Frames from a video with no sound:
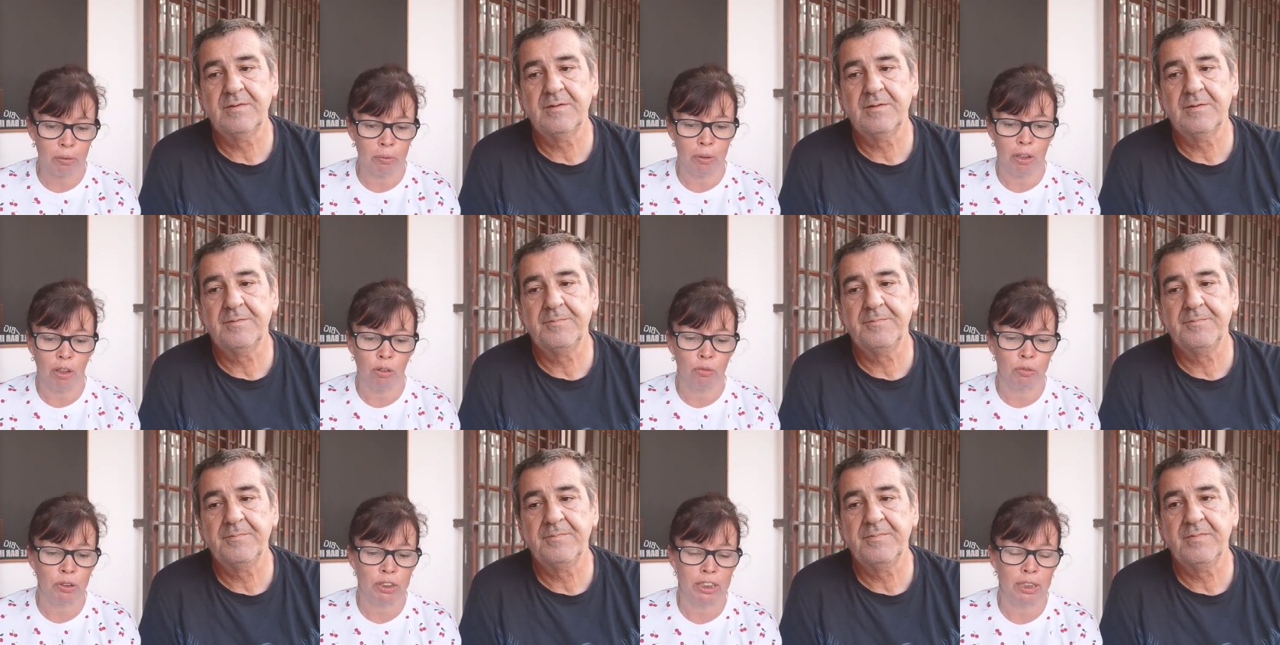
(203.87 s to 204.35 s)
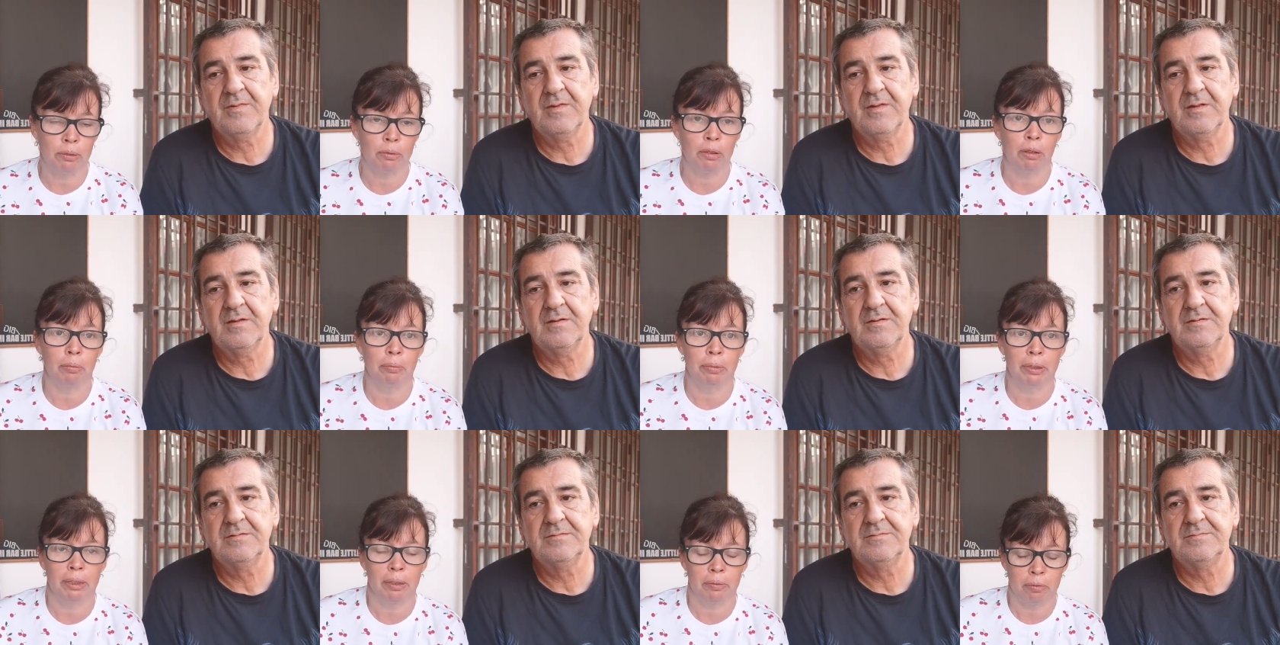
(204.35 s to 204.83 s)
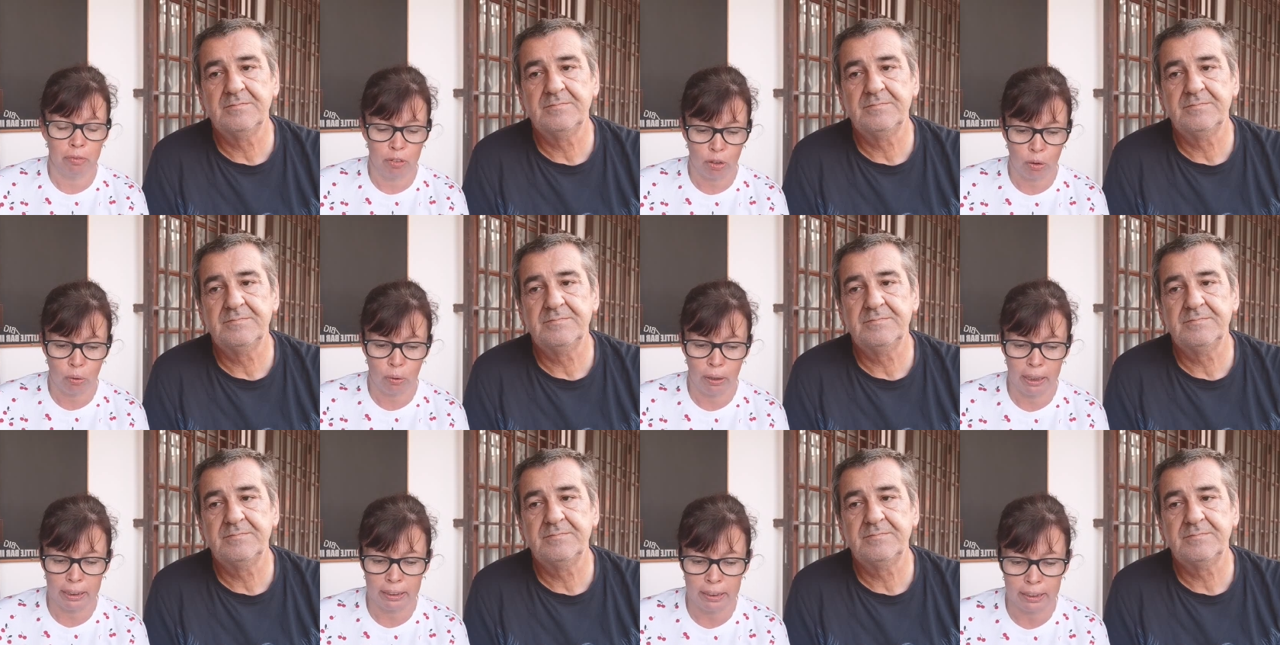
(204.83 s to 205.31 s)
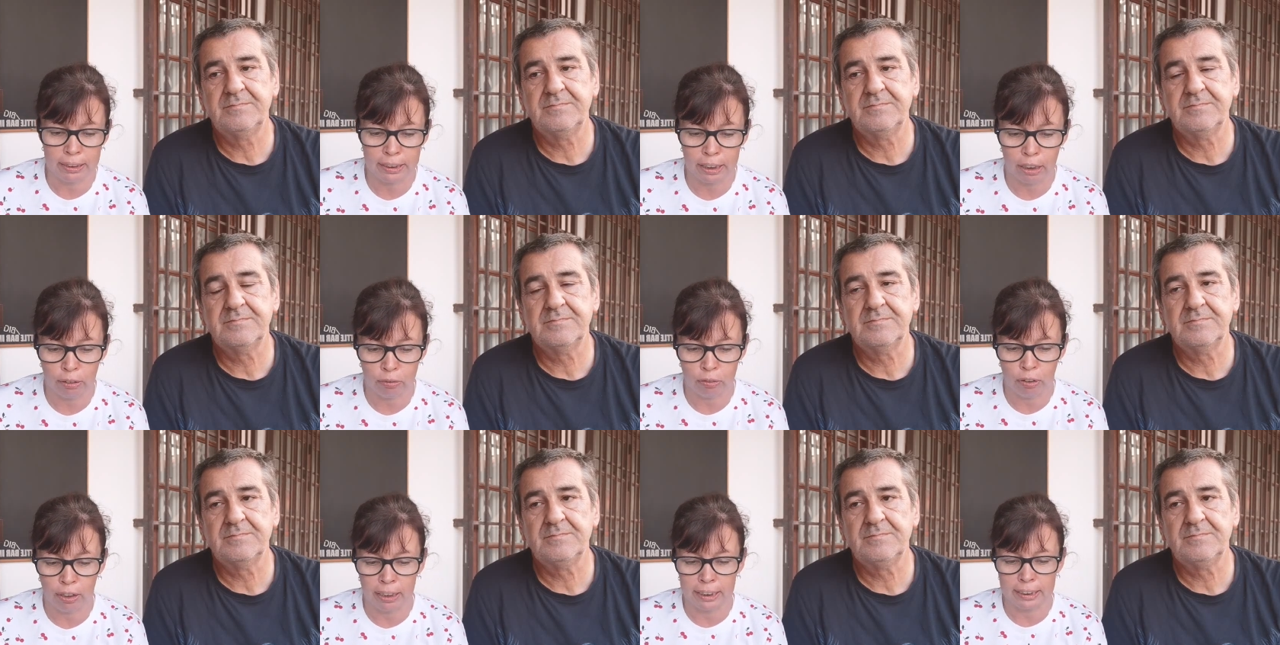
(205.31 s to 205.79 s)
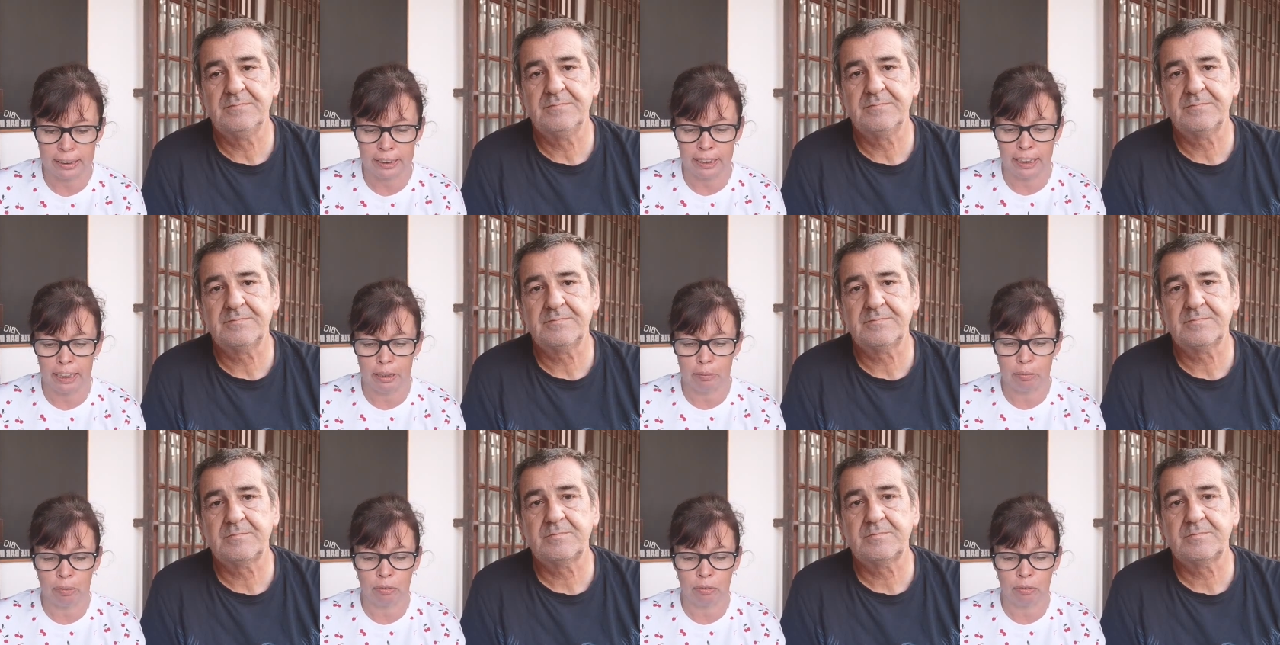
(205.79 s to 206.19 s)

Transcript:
Speaker 1: obviously won't be required to self isolate.